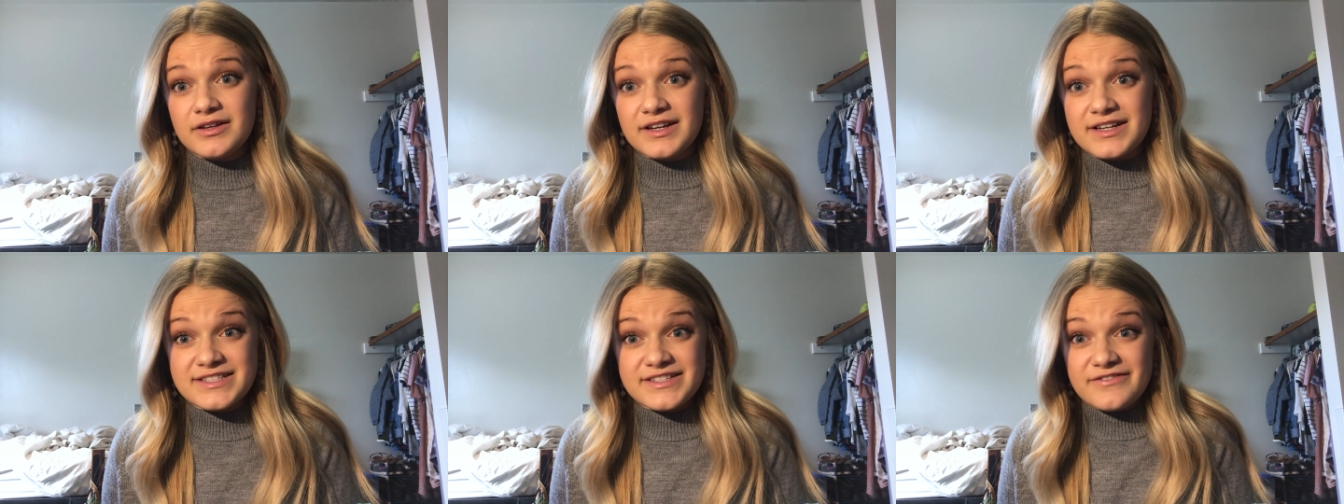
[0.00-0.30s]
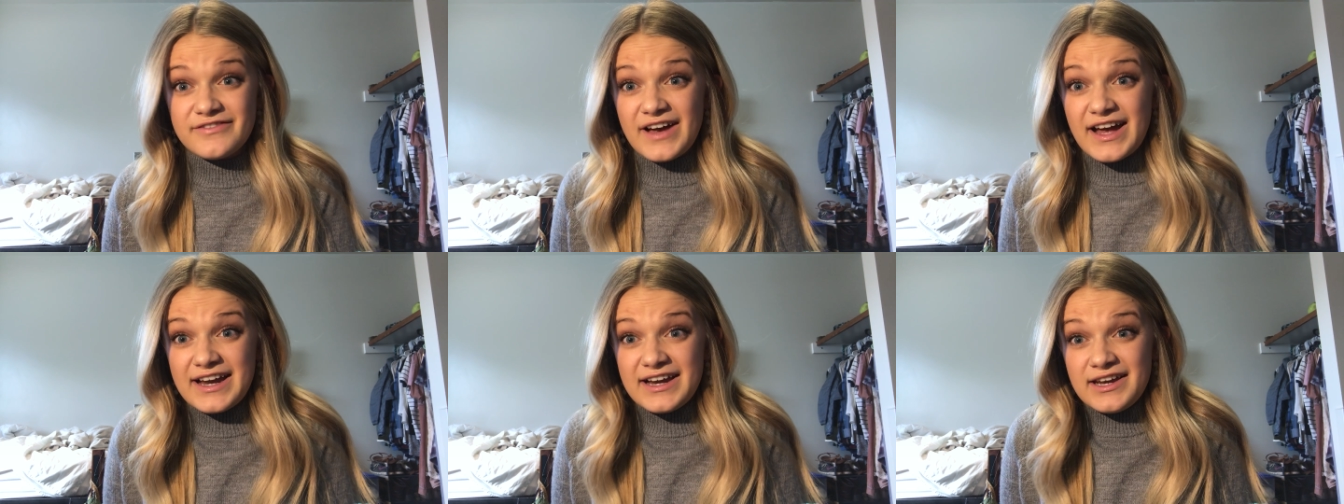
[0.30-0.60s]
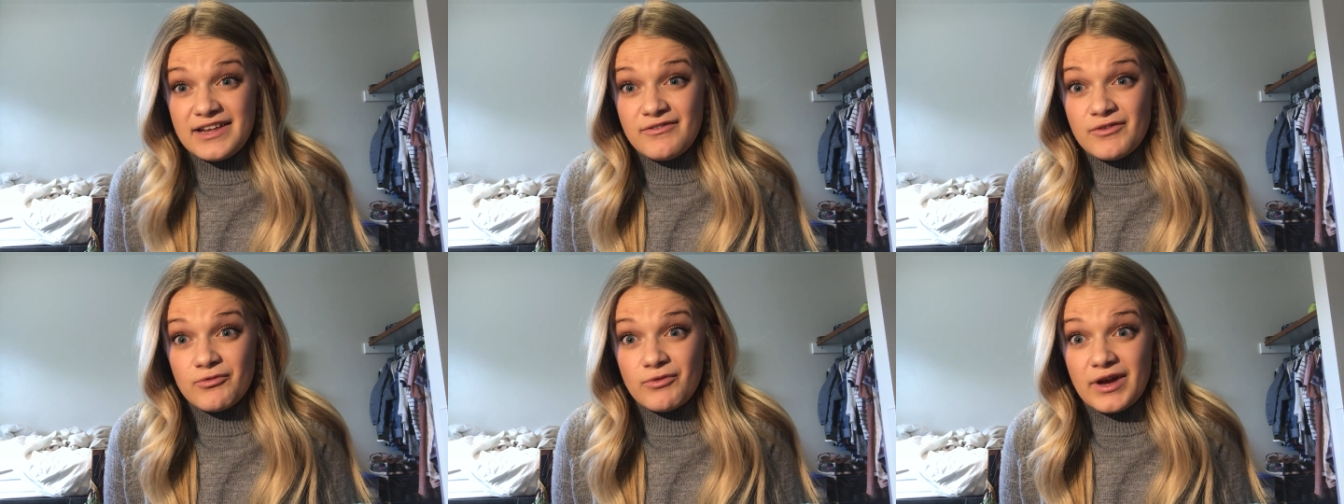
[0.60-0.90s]
Because if I
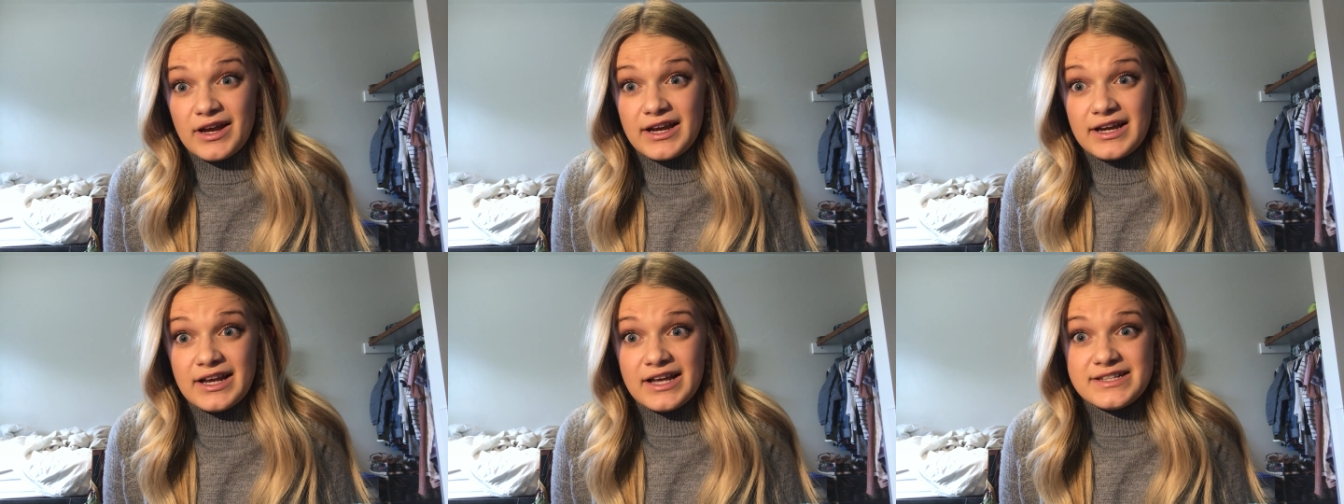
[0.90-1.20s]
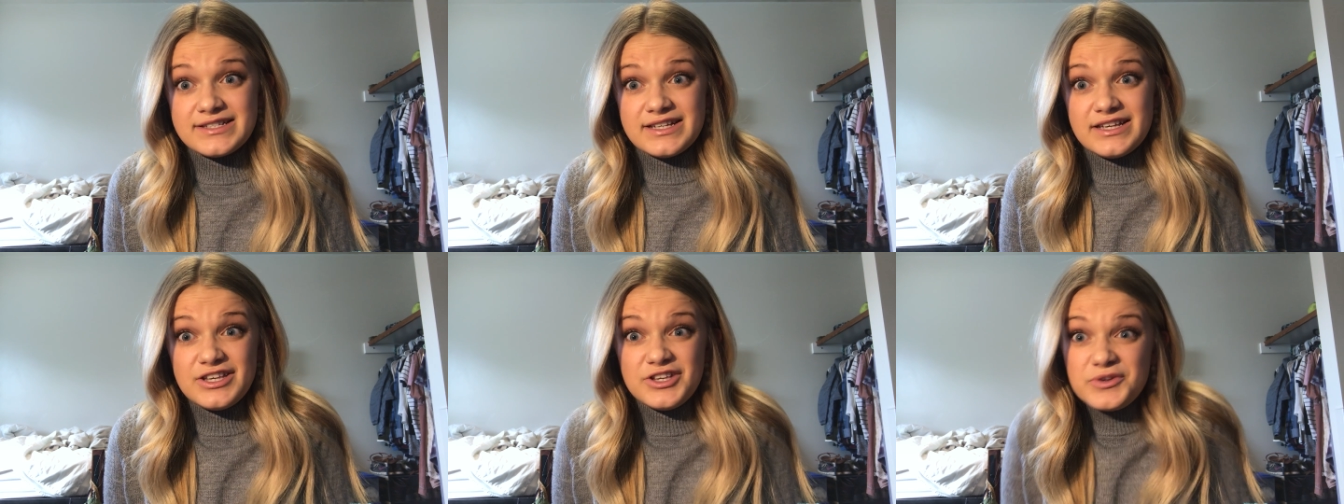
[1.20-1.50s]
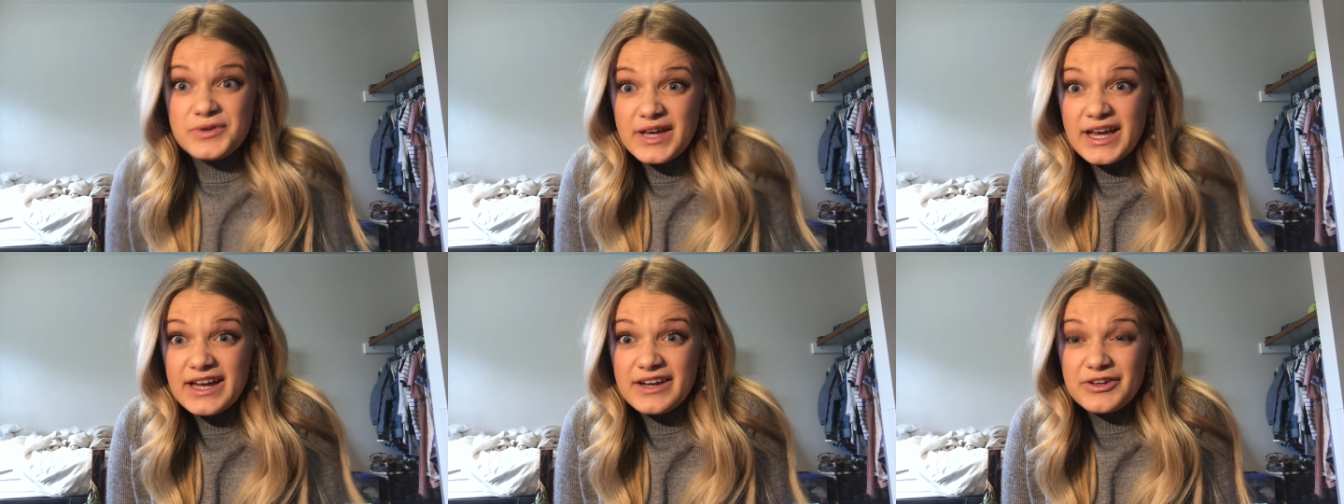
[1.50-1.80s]
didn't even recognize it,
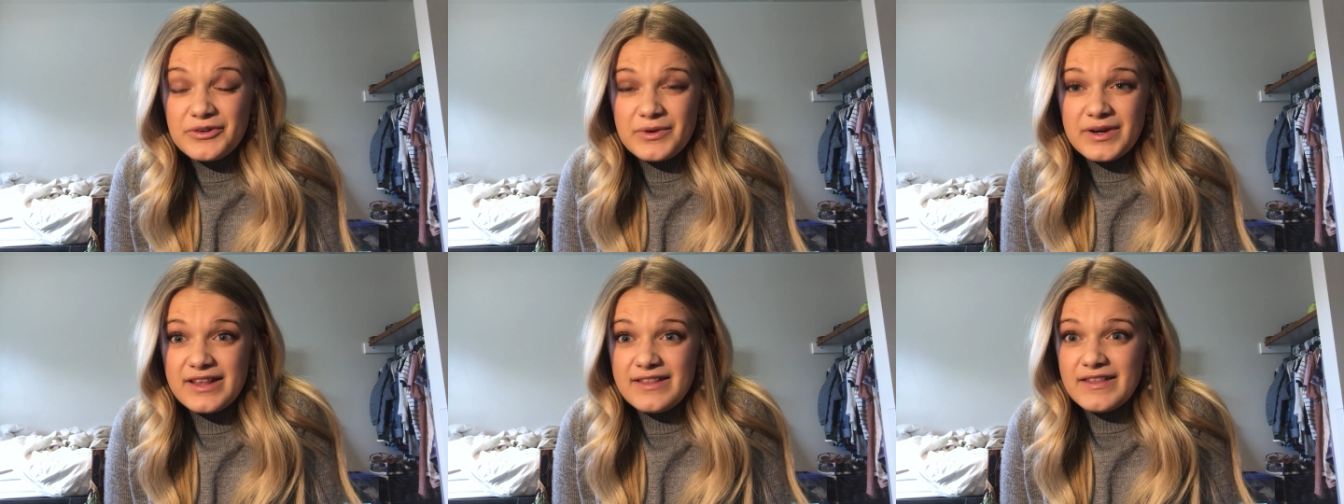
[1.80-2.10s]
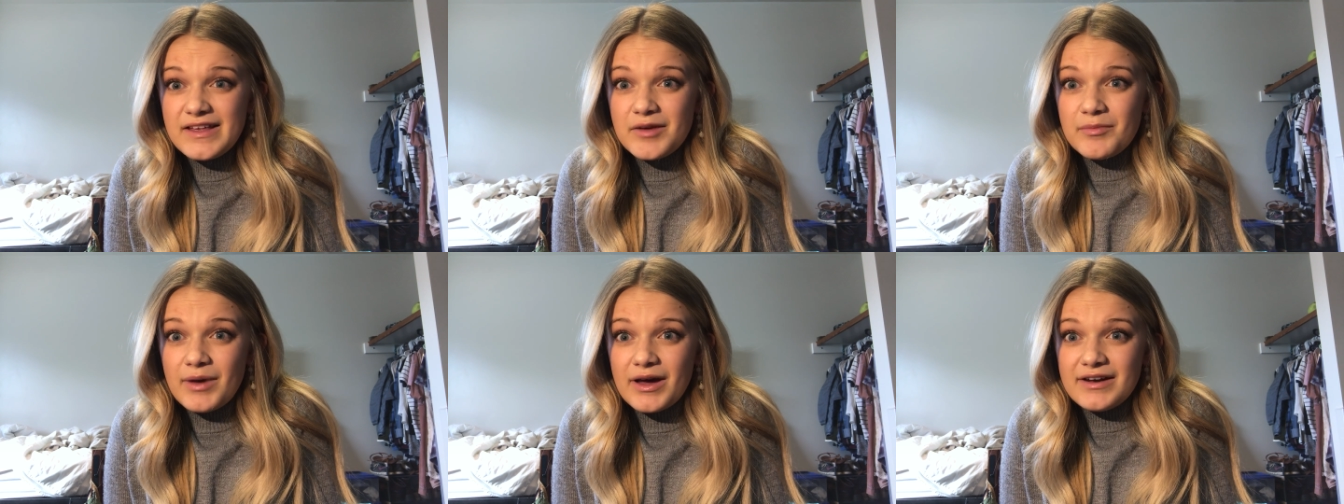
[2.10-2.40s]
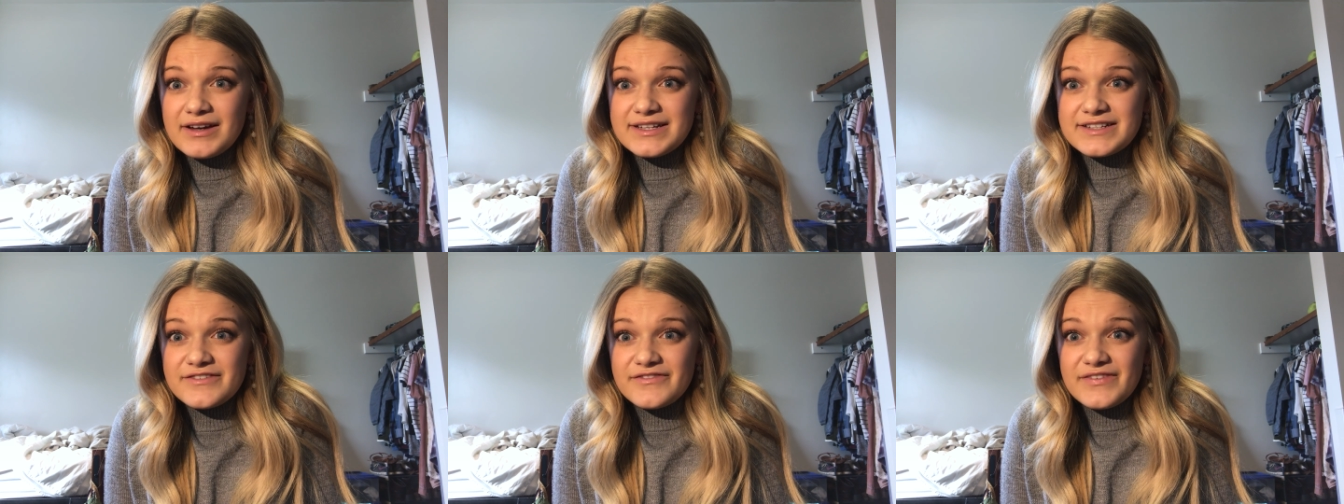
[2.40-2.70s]
you can't do anything
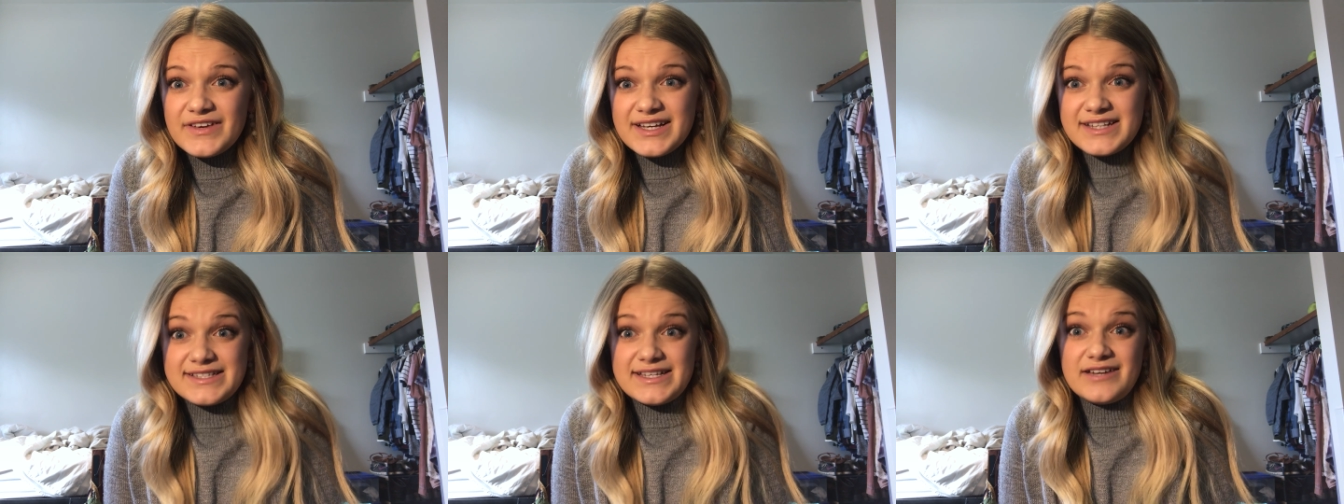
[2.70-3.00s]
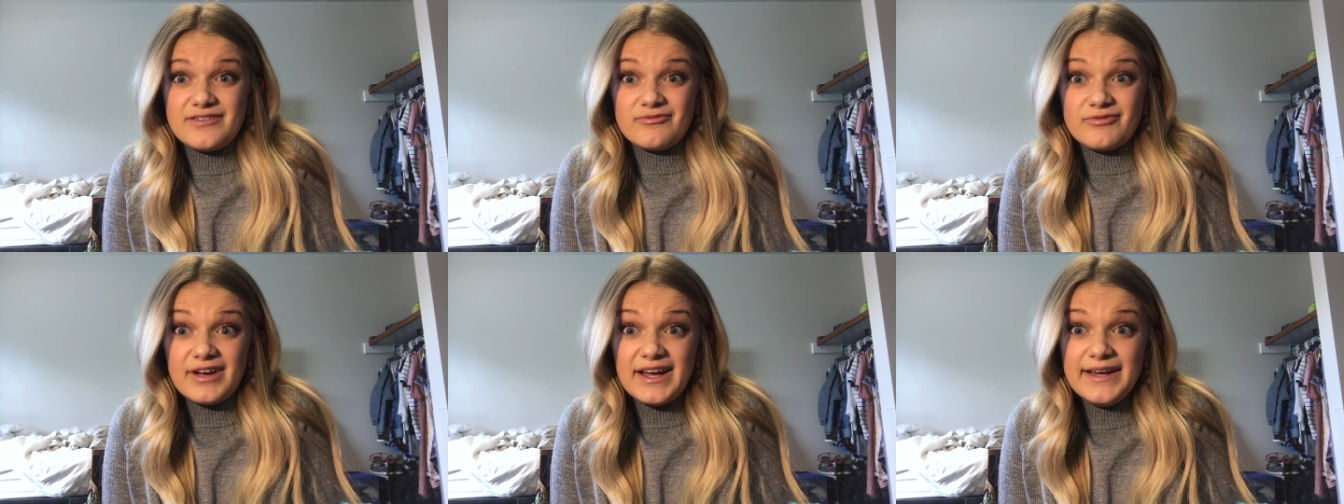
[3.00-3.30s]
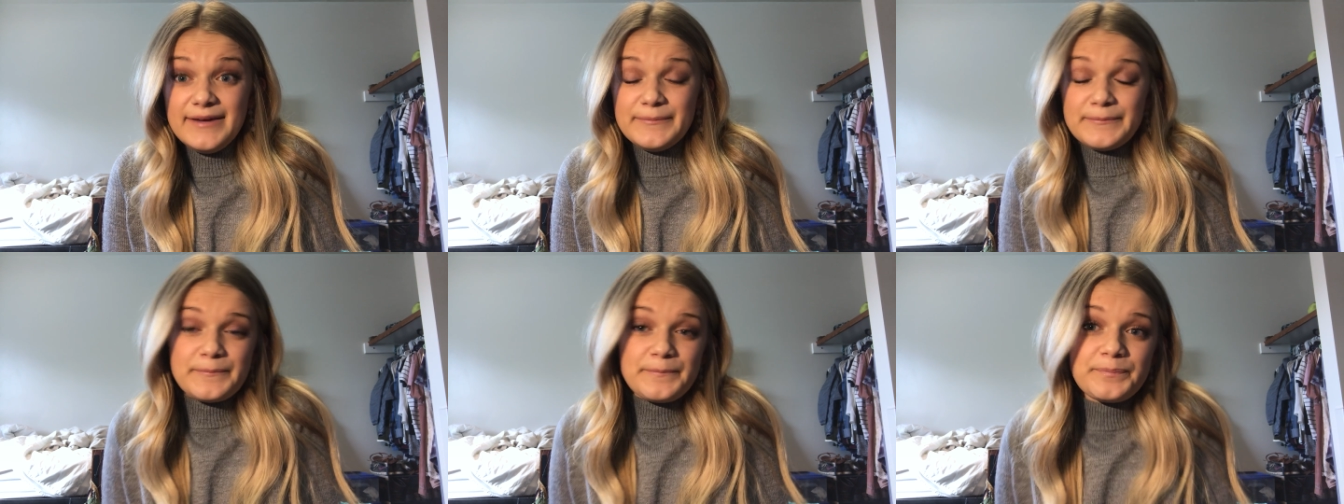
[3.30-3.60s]
about it to fix it,
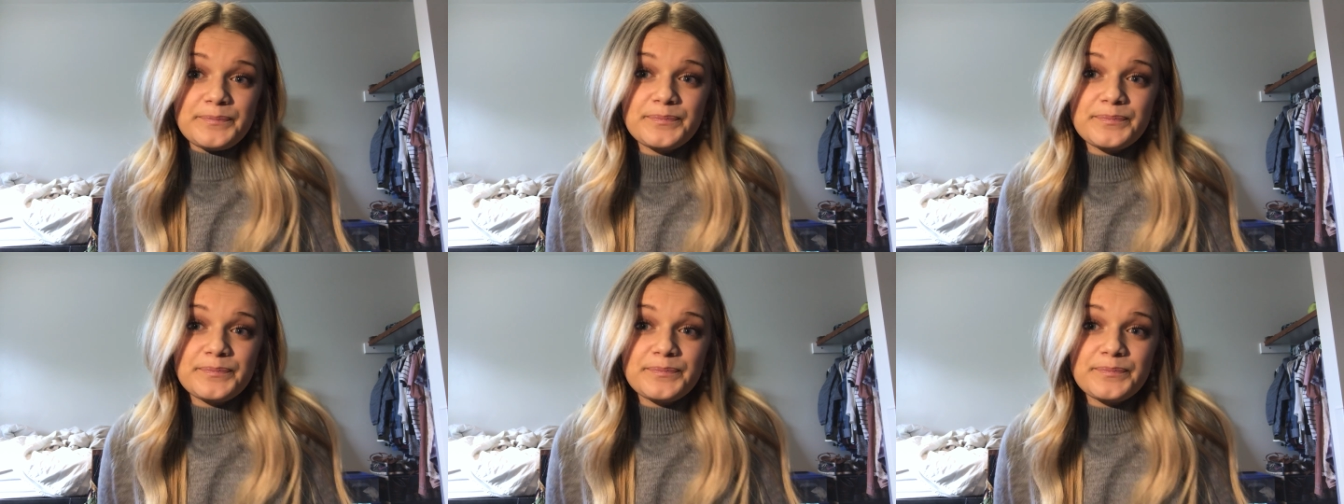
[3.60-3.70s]
right?